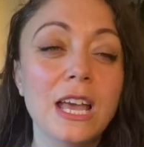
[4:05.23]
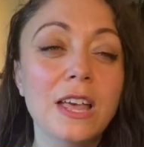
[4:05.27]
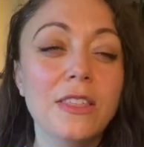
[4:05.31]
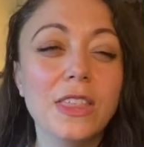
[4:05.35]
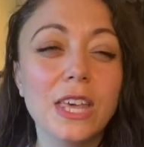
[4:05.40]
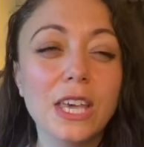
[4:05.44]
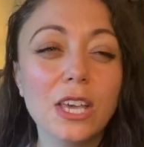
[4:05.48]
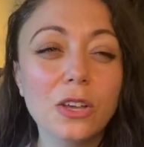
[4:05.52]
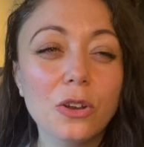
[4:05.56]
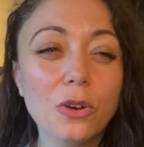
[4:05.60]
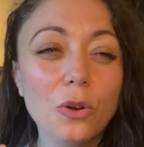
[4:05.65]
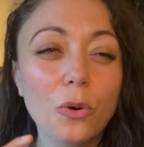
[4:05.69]

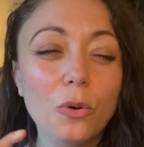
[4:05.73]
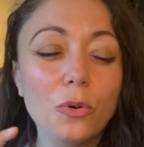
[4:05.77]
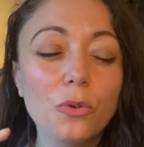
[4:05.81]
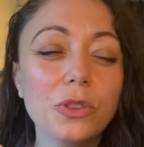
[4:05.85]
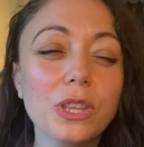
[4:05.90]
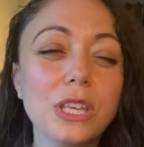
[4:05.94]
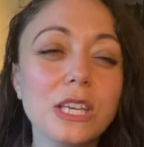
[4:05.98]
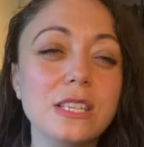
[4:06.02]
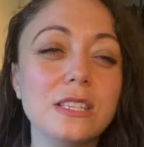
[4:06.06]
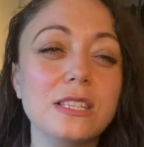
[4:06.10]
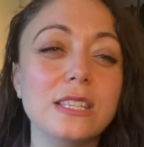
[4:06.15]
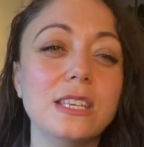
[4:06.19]
They can
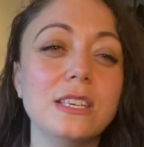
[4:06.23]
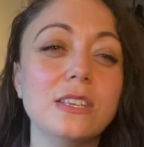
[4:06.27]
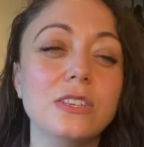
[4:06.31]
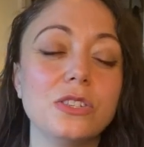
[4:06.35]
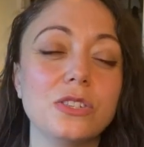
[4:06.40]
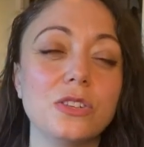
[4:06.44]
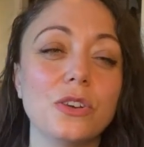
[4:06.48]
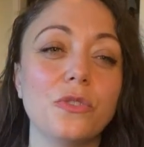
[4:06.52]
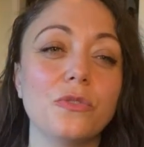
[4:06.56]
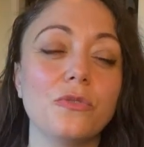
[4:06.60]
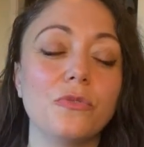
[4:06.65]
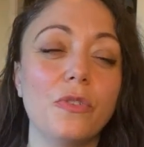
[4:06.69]
only see
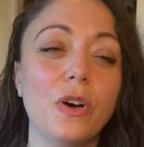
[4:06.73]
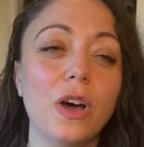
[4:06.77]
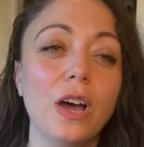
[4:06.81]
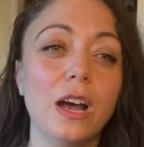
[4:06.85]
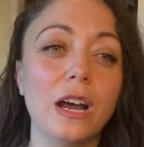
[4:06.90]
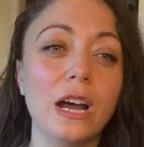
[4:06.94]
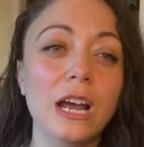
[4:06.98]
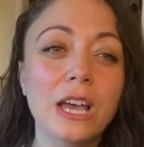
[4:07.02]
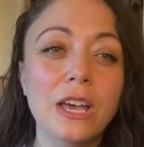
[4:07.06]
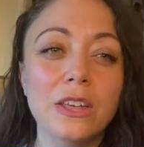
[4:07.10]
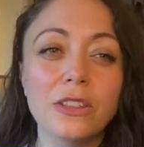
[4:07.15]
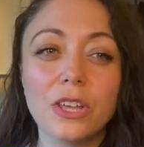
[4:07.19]
so
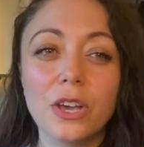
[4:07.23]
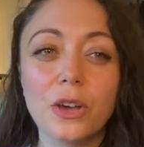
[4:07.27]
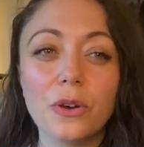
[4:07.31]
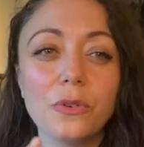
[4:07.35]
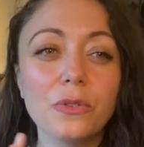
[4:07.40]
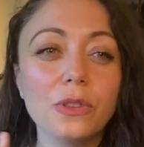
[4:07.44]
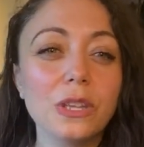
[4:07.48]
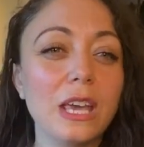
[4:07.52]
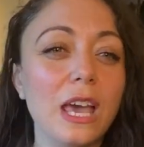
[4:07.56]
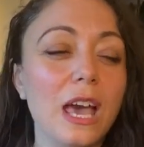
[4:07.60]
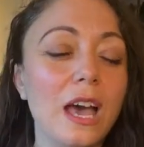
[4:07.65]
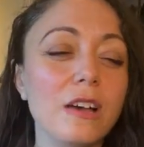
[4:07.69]
far. They
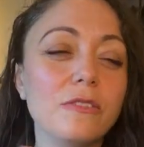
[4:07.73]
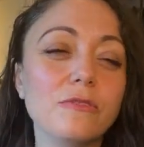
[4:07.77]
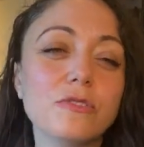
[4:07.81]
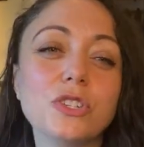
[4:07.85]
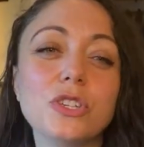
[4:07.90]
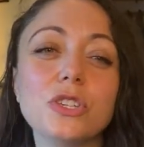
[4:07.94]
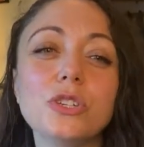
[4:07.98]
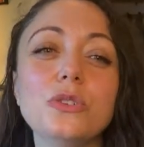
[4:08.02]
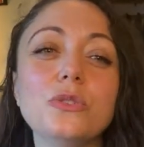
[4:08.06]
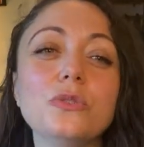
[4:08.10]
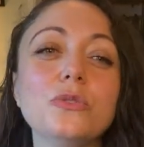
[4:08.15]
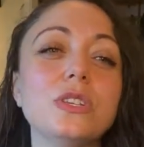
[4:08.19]
only have
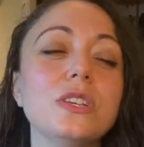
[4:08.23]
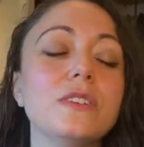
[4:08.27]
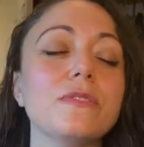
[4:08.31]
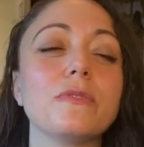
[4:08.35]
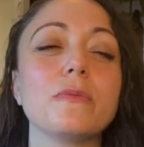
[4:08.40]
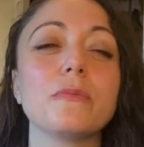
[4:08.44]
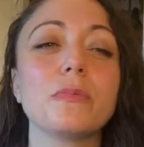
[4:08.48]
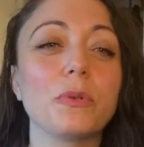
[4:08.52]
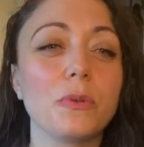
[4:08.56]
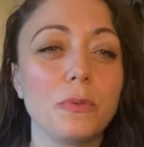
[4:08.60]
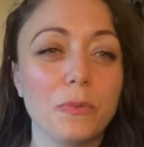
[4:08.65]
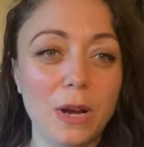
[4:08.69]
two
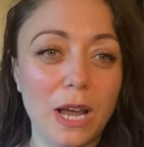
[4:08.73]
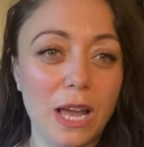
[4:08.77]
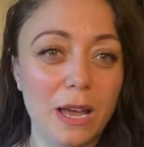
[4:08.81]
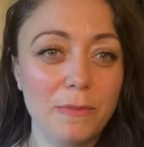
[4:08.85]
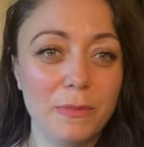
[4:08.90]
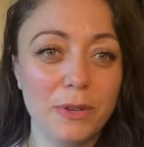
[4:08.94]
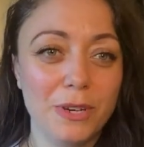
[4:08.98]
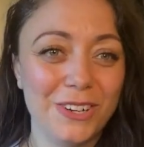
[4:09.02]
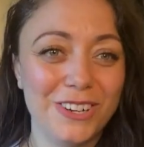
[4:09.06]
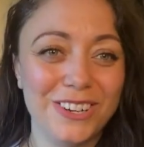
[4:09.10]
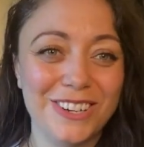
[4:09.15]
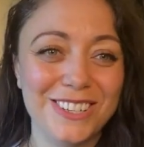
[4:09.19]
different
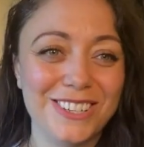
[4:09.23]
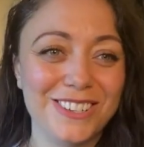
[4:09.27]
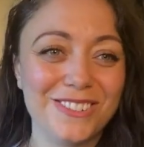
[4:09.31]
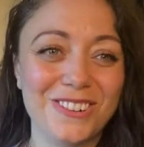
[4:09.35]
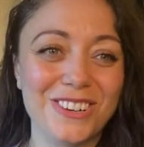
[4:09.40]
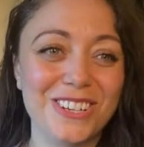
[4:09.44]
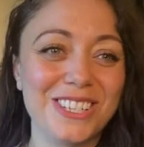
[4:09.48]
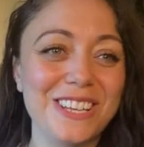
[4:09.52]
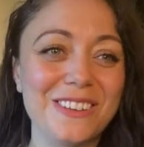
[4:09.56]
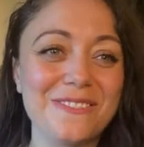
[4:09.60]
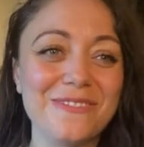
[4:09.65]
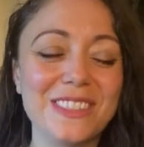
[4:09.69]
parameters
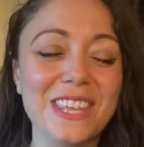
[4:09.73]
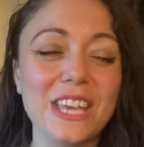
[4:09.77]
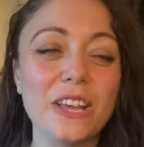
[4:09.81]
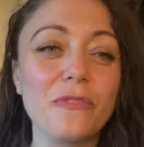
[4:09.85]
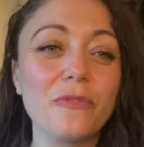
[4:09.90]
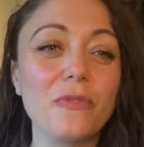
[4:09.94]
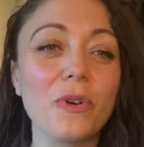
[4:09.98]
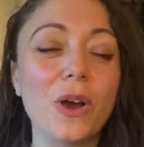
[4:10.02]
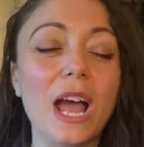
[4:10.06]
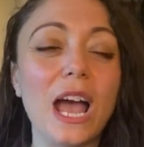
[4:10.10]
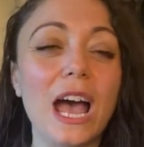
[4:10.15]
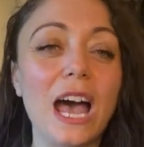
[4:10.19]
or something
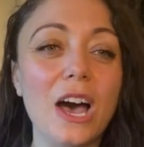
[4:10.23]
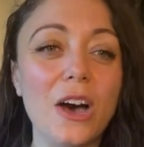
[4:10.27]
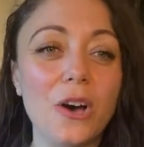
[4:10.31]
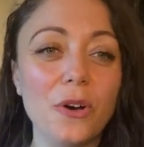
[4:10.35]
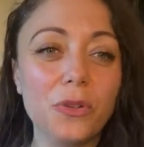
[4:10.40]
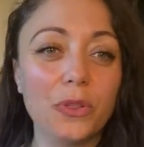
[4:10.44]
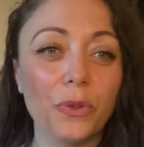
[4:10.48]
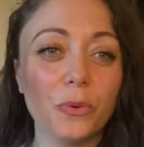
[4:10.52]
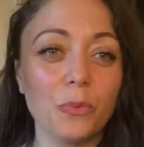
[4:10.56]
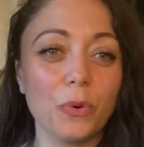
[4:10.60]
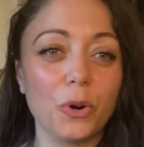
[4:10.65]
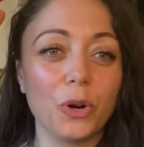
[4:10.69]
for
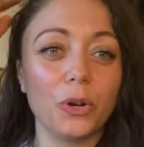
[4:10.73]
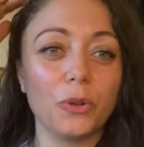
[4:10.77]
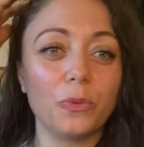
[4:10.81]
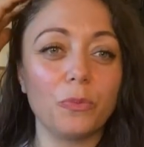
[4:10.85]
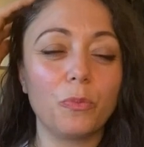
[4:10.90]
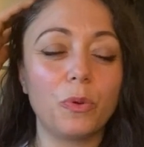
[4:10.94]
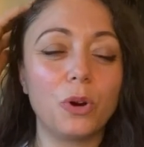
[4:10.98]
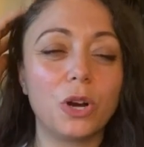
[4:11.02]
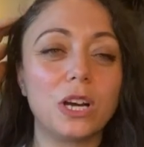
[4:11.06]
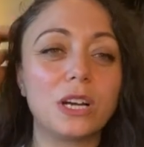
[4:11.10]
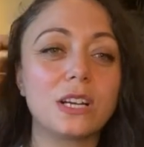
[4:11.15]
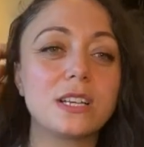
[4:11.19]
how the
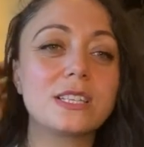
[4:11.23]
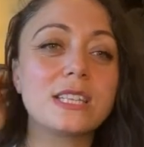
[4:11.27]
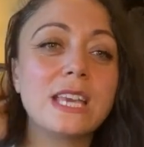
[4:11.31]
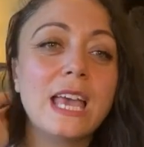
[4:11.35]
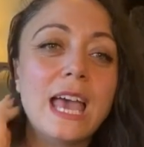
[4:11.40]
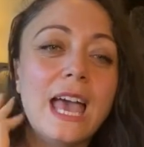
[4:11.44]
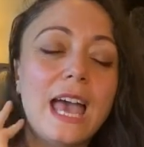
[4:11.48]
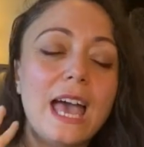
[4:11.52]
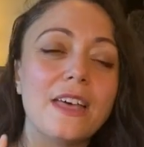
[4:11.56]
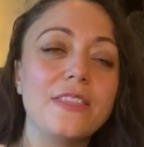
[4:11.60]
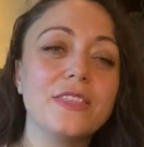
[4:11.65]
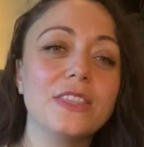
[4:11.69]
world works.
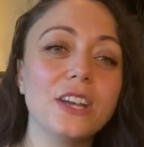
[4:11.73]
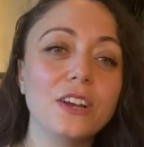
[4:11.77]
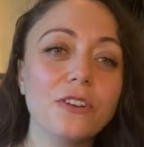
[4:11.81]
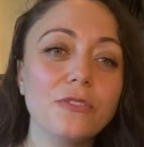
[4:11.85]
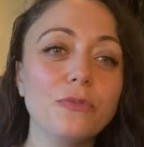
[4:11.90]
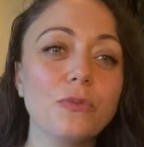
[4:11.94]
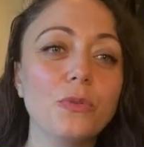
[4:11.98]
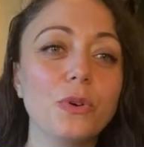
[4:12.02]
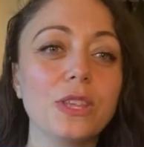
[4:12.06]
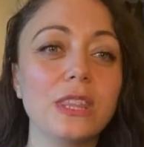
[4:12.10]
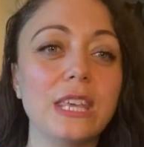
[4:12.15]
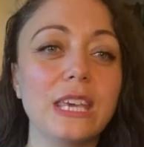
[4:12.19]
And
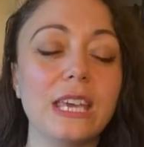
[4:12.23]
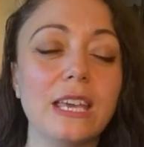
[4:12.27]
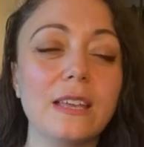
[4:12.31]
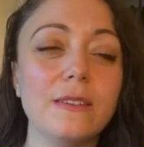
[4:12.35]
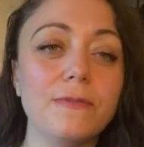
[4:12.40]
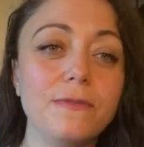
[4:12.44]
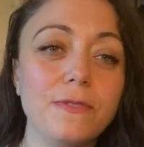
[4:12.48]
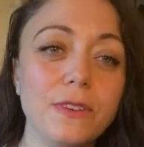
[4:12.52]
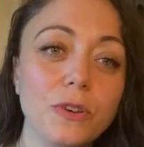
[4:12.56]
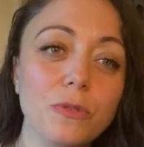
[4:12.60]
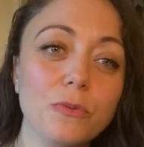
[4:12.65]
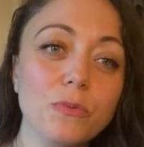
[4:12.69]
therefore, they
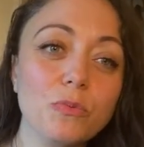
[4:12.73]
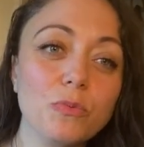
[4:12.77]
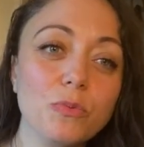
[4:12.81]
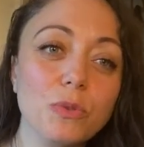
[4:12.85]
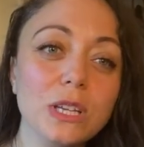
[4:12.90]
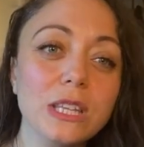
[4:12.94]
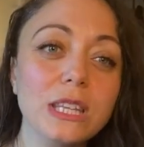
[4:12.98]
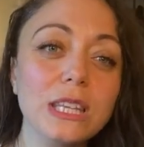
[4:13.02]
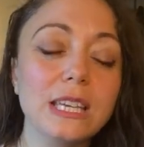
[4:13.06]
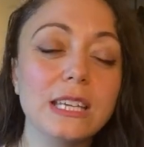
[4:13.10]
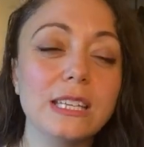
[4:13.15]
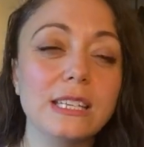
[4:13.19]
can feel
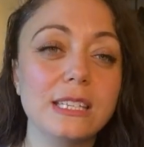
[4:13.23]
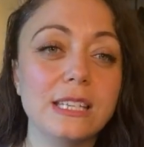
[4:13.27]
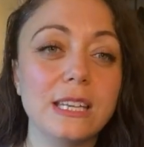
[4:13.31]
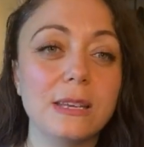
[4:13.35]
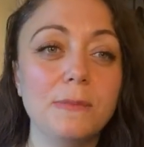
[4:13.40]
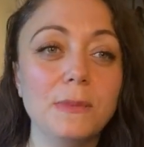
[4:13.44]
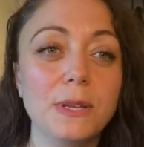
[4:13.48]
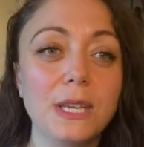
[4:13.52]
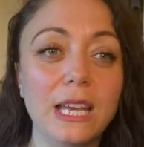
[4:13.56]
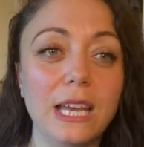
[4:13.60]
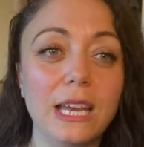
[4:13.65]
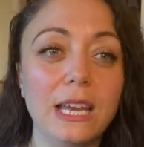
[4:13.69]
really
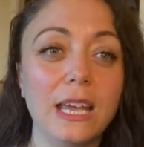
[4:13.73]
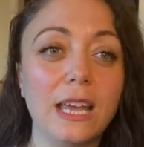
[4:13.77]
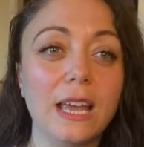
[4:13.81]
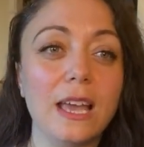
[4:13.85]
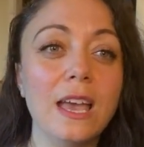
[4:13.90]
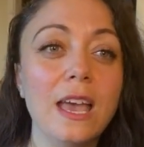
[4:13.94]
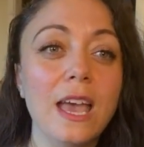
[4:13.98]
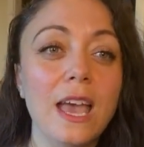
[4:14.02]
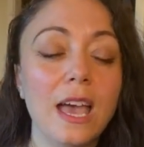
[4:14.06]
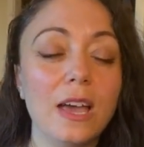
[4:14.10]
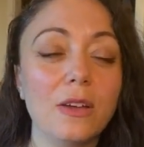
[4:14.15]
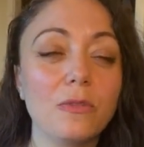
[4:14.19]

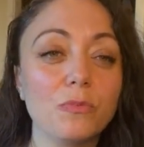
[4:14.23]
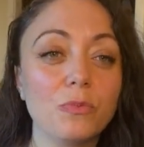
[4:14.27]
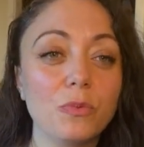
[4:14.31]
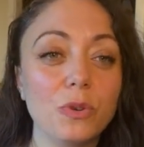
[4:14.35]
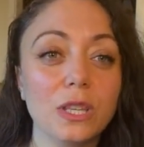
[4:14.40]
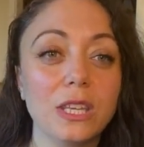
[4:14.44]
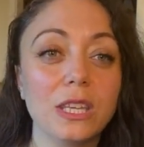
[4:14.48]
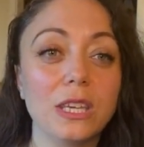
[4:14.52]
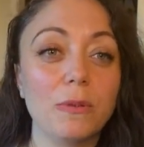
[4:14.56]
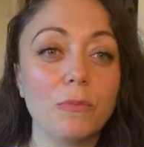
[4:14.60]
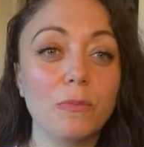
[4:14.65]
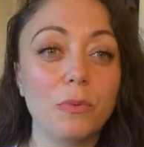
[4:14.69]
intimidating and
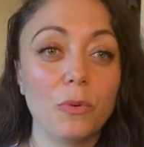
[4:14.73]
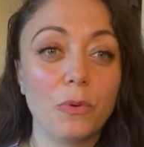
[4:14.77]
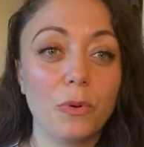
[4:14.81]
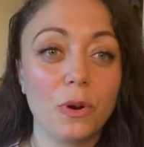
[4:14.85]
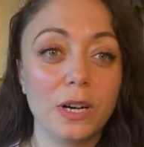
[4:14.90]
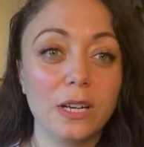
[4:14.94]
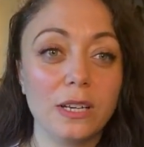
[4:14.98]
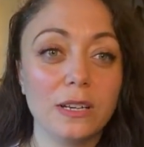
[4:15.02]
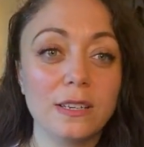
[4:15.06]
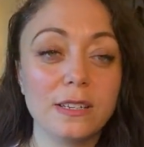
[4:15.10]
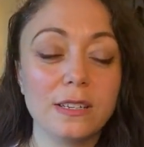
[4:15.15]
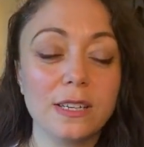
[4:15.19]
really
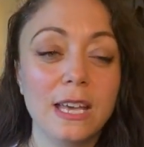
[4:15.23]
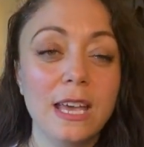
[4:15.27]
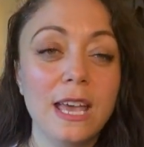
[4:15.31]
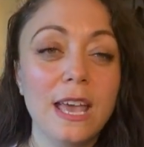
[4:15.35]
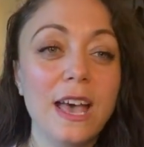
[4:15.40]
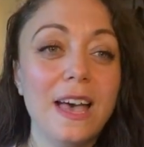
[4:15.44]
important.